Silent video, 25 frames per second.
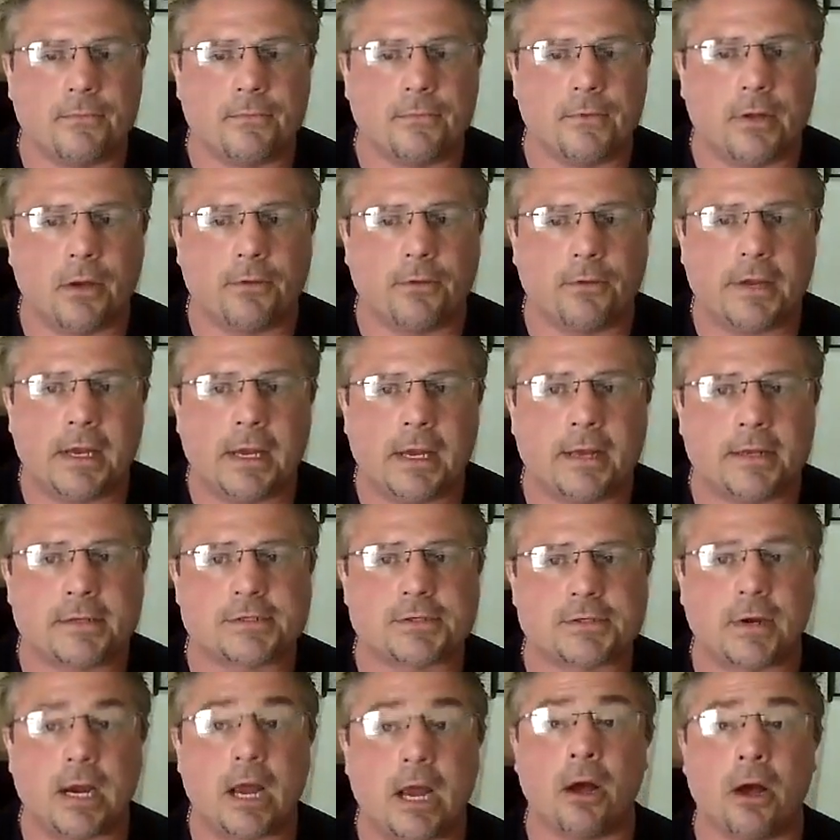know the
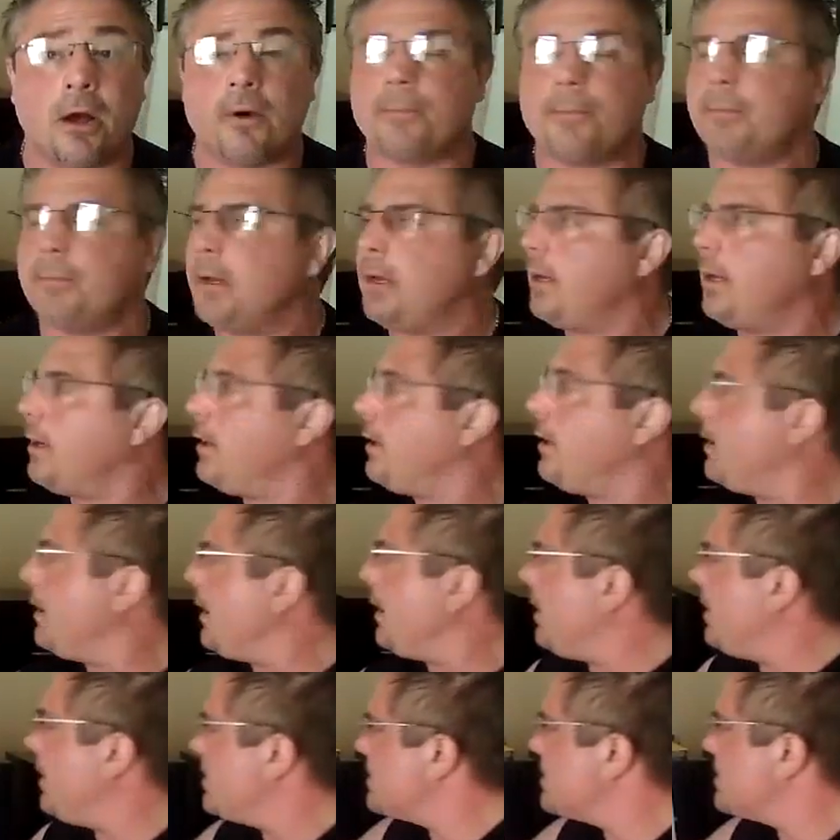answer, I hope.
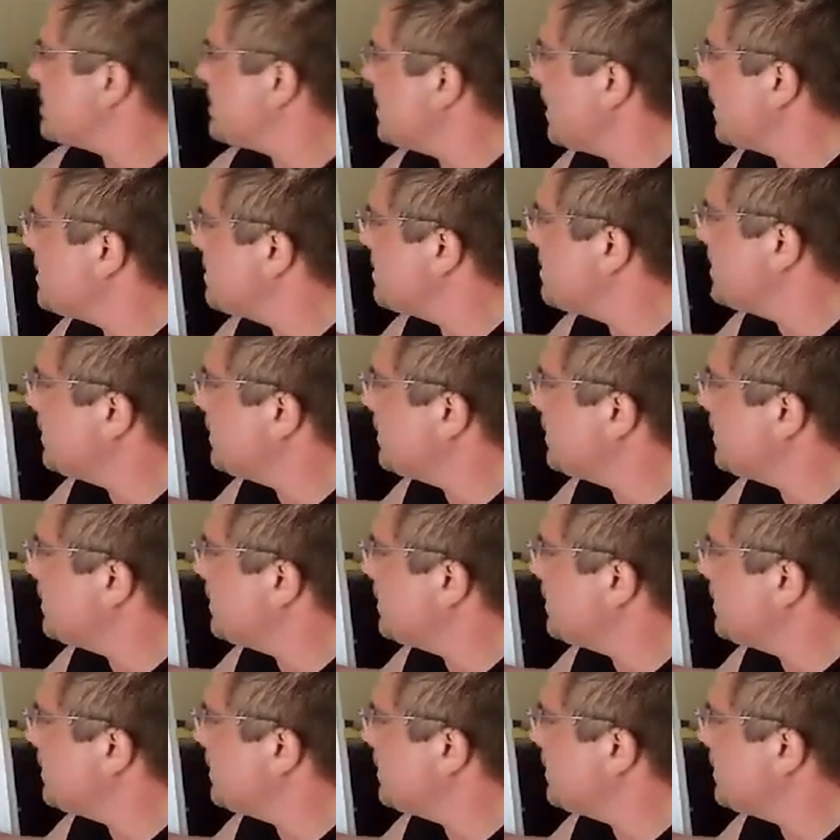It is 6